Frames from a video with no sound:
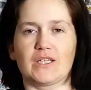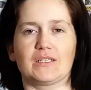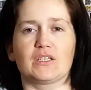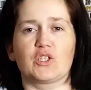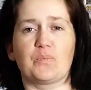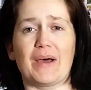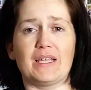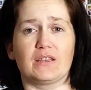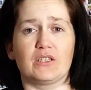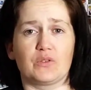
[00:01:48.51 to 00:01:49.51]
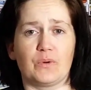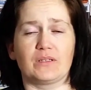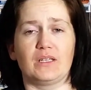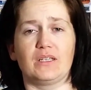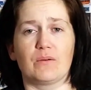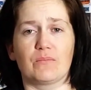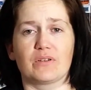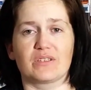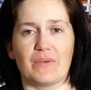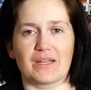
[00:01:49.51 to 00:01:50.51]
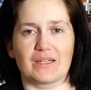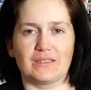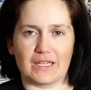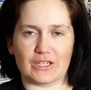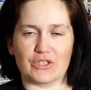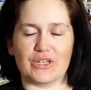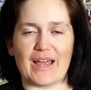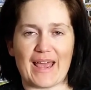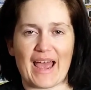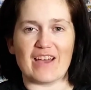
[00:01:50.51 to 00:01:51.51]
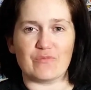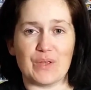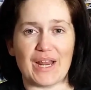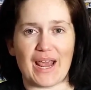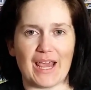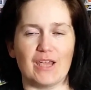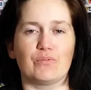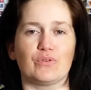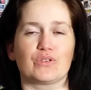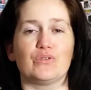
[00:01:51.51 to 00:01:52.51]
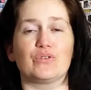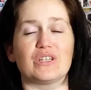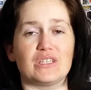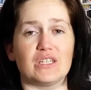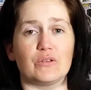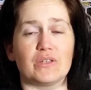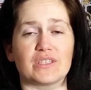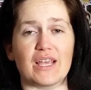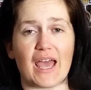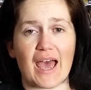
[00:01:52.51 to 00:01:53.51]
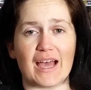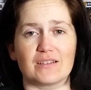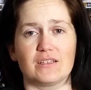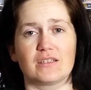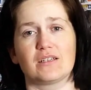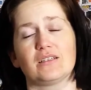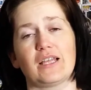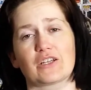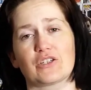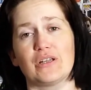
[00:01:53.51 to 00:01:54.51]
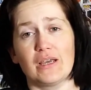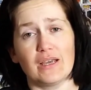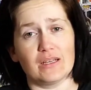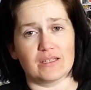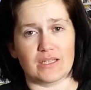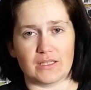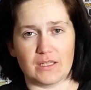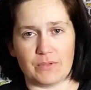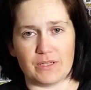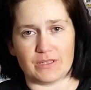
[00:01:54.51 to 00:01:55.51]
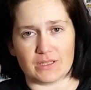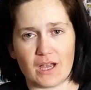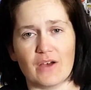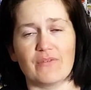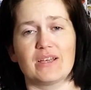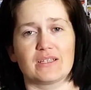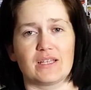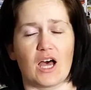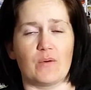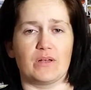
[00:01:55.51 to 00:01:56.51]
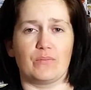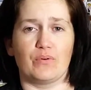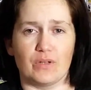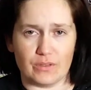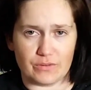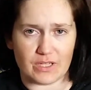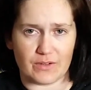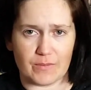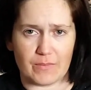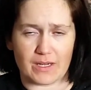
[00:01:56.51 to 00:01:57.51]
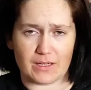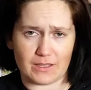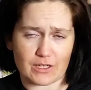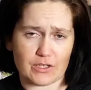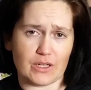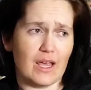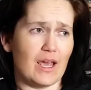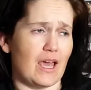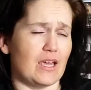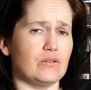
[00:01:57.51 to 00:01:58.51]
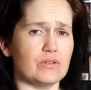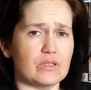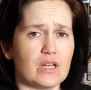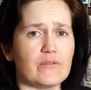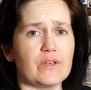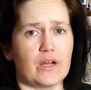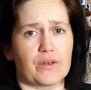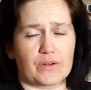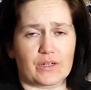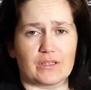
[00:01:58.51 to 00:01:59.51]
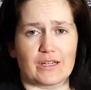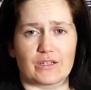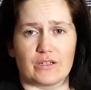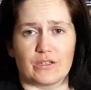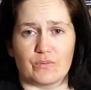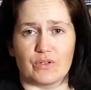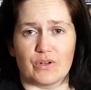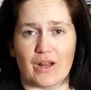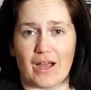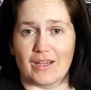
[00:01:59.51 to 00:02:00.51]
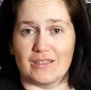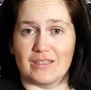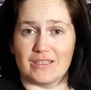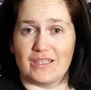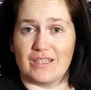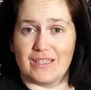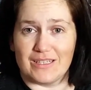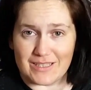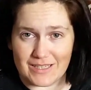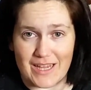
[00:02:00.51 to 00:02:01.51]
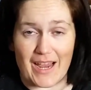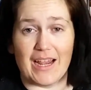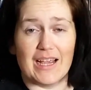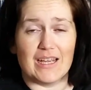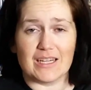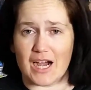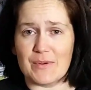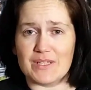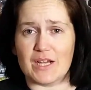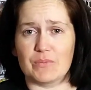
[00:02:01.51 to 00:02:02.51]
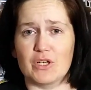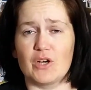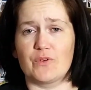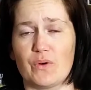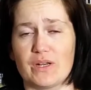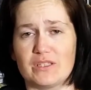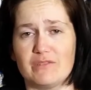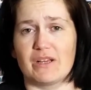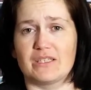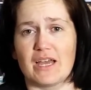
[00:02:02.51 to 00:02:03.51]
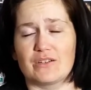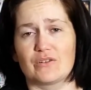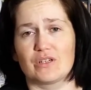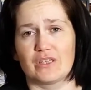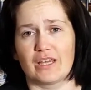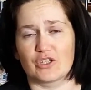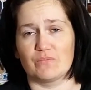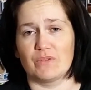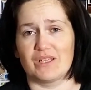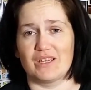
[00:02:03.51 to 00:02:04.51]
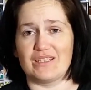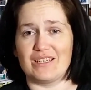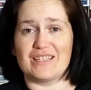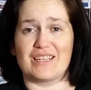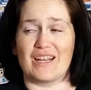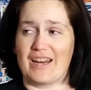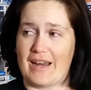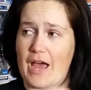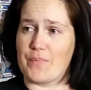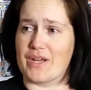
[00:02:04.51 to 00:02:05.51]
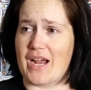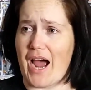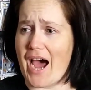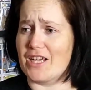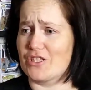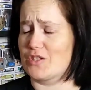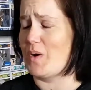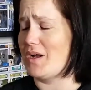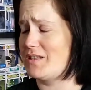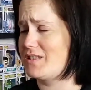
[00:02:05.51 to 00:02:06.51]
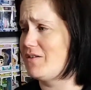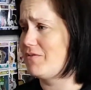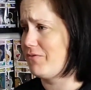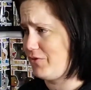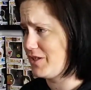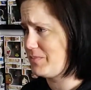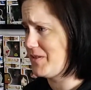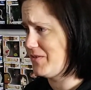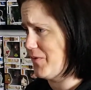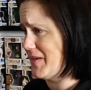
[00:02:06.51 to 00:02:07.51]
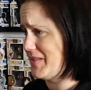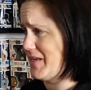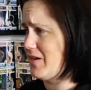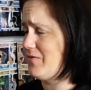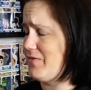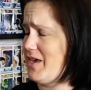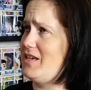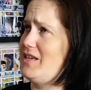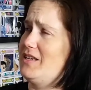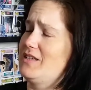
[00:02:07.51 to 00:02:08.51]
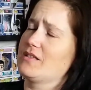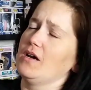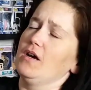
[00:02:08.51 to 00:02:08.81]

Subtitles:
Despite the dwindling numbers of my collection, I have been able to continuously add to the collection. Selling pieces off has allowed me to put new stuff in my collection and new stuff in other collections, which you're not going to see today. Comment down below want to see my statue collection because it's getting epic. I just bought something for Christmas for myself and it is...